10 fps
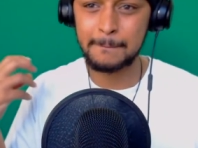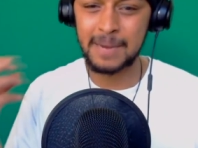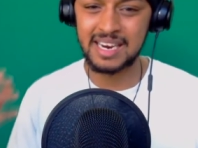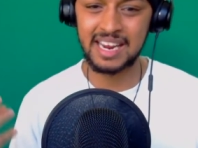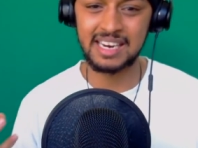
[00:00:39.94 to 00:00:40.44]

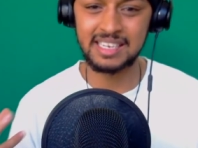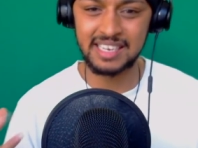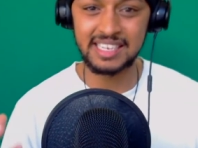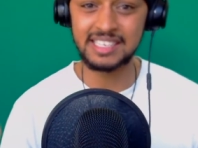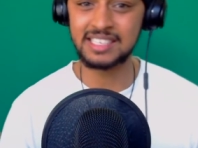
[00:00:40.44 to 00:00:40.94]

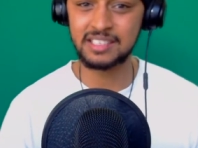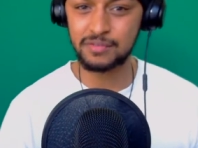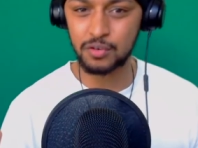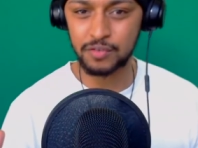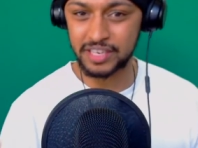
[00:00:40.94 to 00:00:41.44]
needs
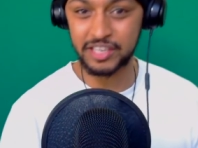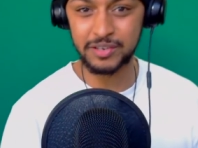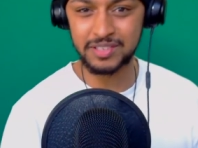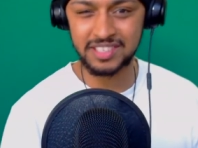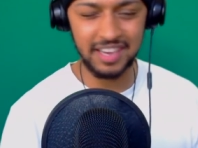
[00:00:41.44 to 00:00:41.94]
for
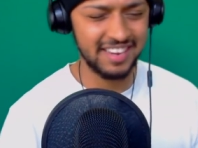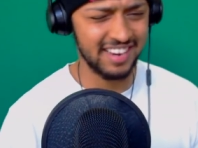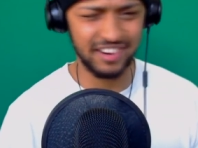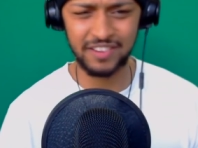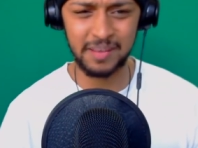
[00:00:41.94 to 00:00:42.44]
videos.
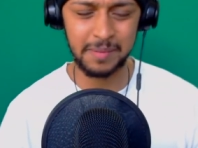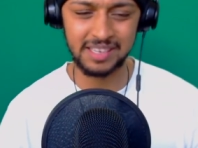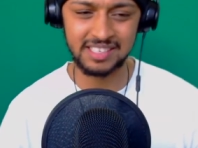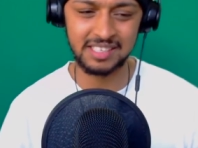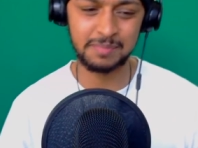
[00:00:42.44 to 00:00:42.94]
I don't know if that
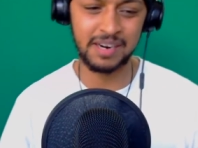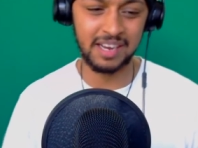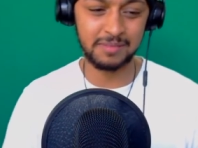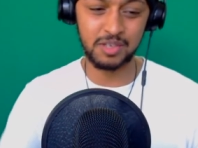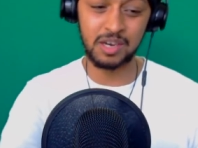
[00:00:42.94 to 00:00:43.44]
makes sense, but
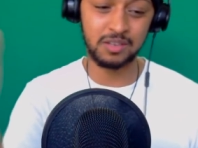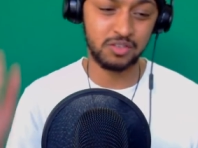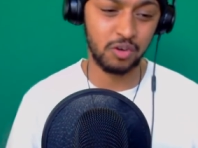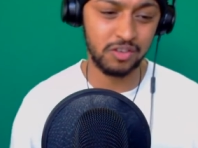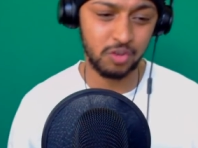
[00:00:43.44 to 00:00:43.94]
so I
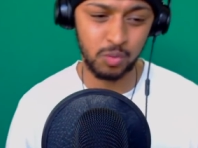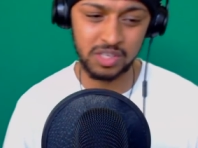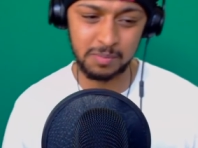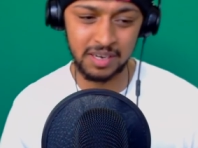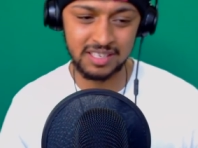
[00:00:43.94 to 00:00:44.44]
was scrolling through
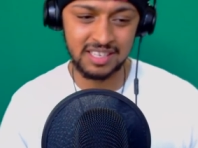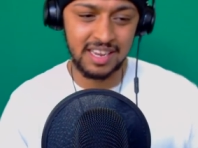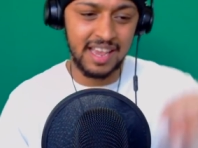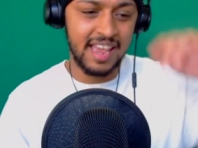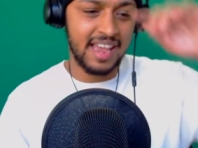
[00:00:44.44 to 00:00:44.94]
Wishbus,
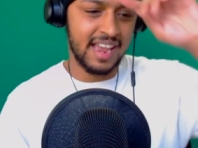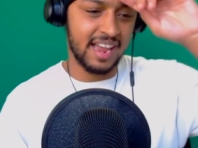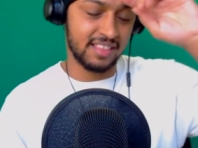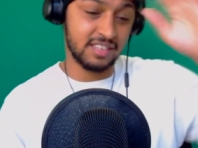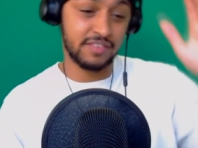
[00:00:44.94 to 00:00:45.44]

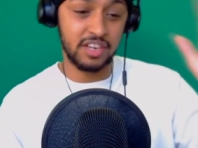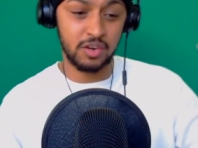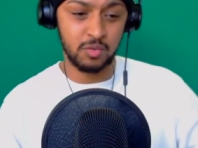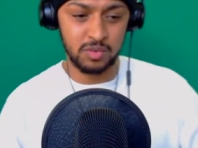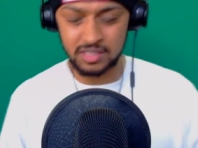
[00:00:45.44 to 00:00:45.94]
and this
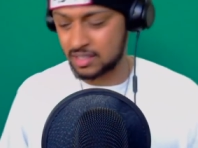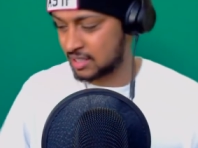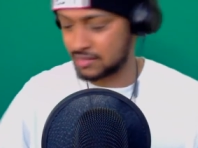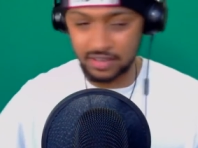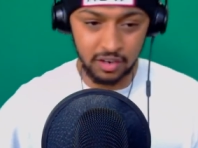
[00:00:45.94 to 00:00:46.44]
video
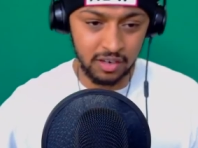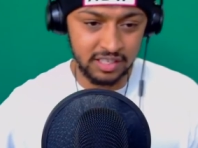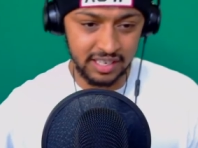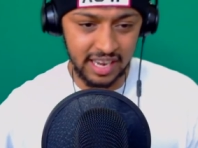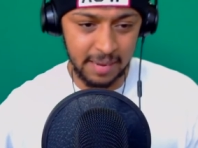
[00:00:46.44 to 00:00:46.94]

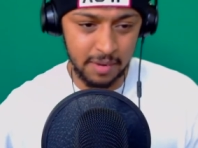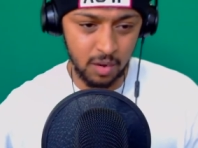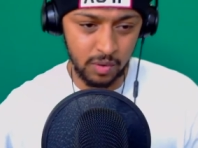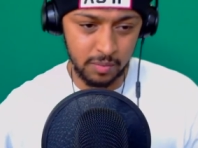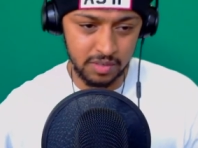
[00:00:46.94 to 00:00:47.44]
legit came
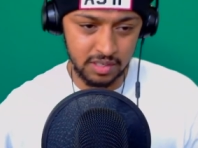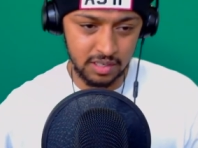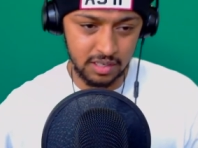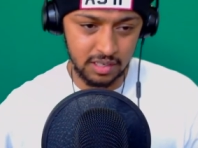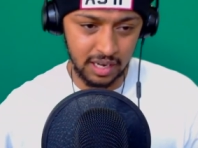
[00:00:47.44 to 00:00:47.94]
out, when was
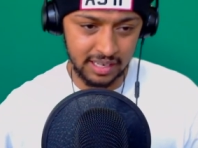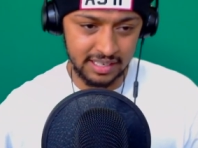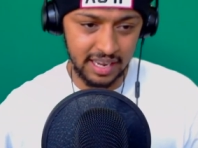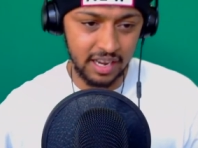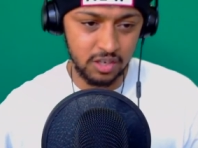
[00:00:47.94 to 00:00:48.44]
it, like a
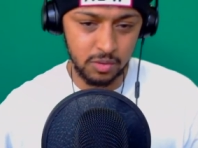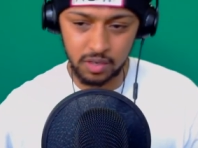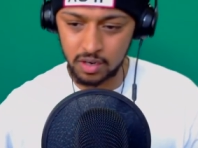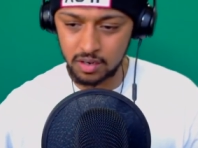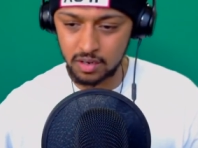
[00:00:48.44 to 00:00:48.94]
day or two
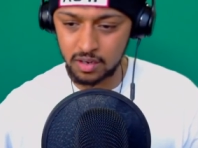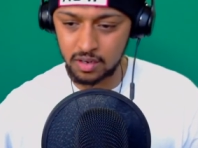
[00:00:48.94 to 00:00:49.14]
ago?